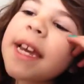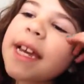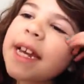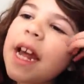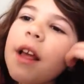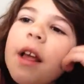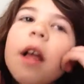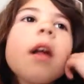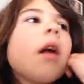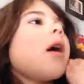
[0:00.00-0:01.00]
and
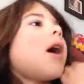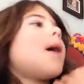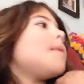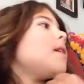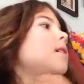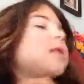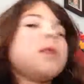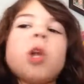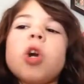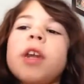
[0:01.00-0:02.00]
I've been
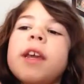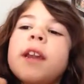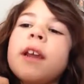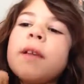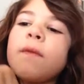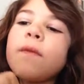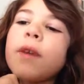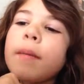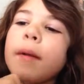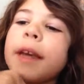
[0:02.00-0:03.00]
learning
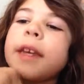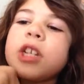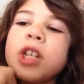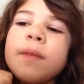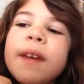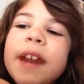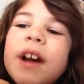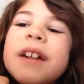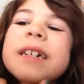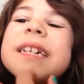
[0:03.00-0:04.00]
from a YouTube video.